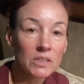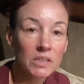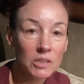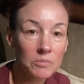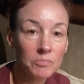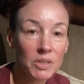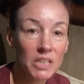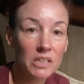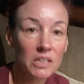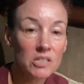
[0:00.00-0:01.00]
Yeah,
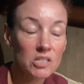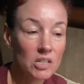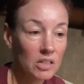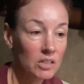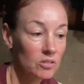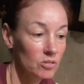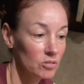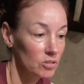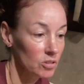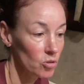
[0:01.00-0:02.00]
and it's
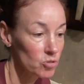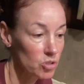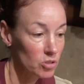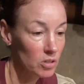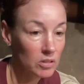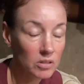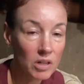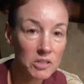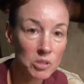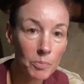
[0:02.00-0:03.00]
close to the
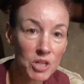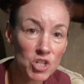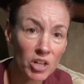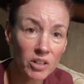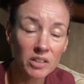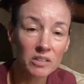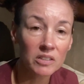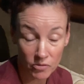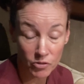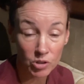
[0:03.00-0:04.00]
Hudson Beach area.
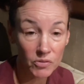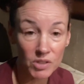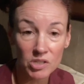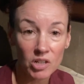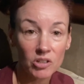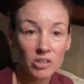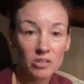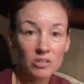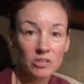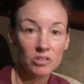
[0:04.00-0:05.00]
If you live in this area,
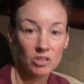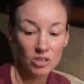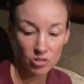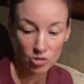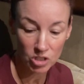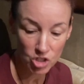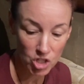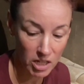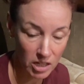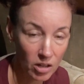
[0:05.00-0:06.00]
then you need to
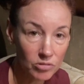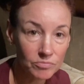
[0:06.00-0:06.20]
check it out.